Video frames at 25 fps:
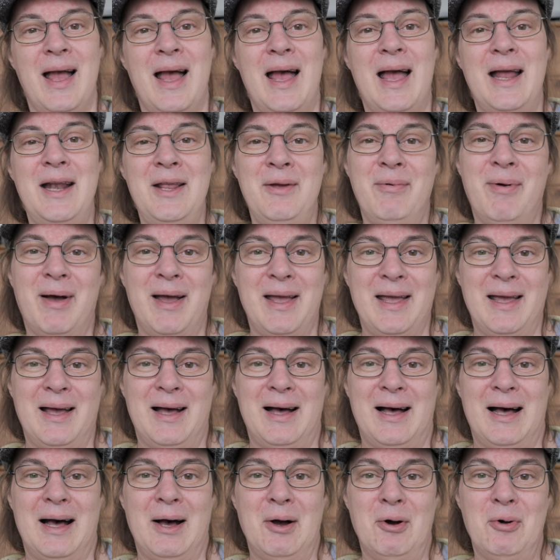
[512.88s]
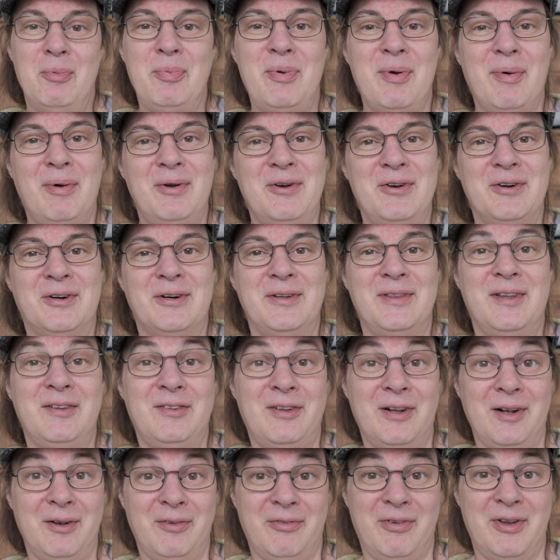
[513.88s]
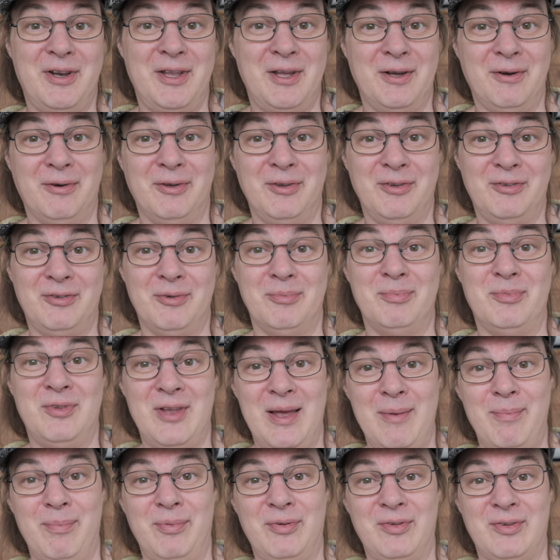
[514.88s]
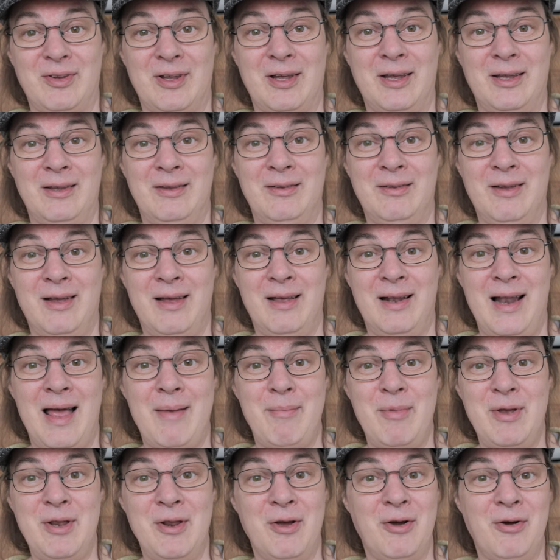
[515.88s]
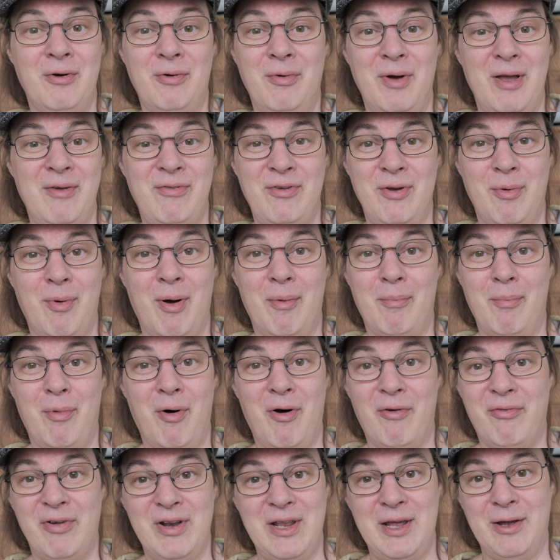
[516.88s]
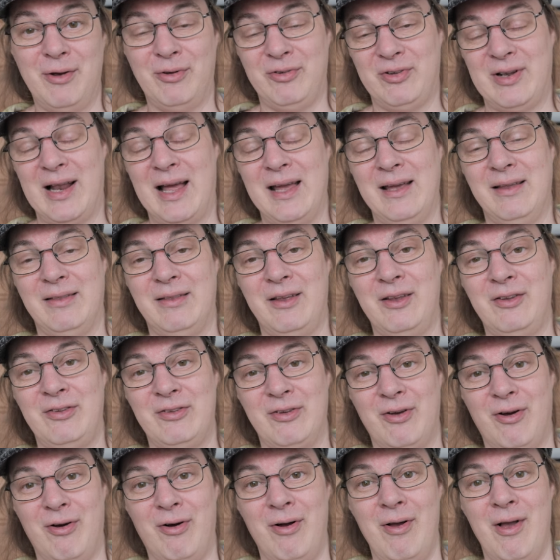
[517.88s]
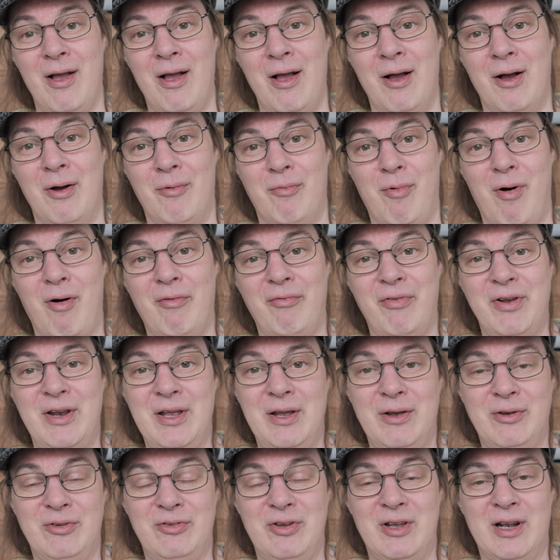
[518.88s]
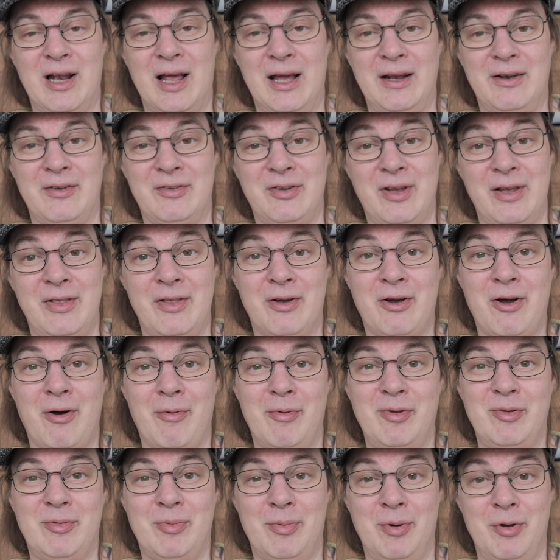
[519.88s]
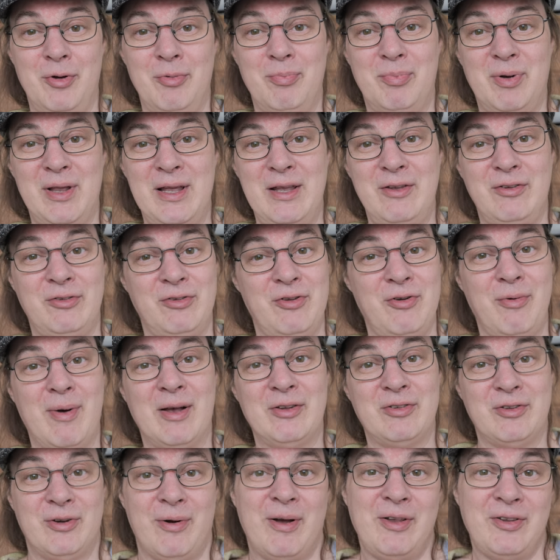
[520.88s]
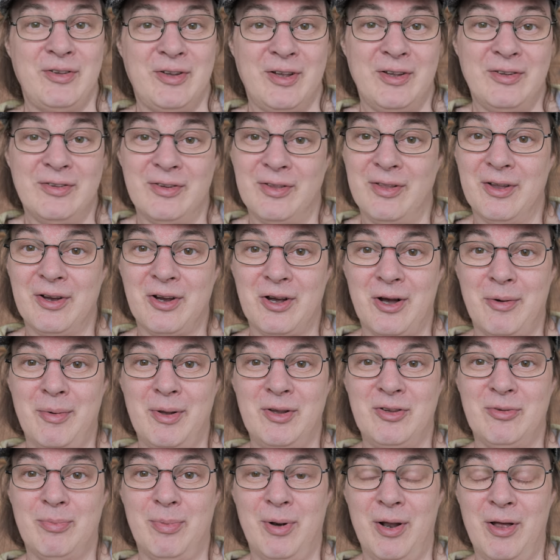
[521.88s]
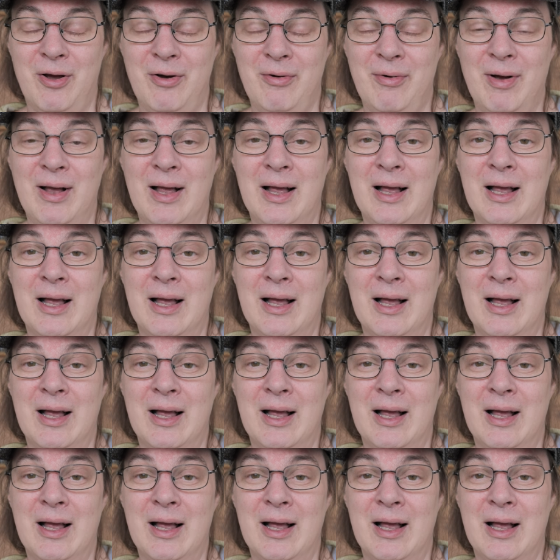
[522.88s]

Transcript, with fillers: Anyway, I hope you enjoyed this little video on some tips and uh, let me know if you want more videos like this or what videos you'd like to see in the comments below. Please do ask questions in the comments below.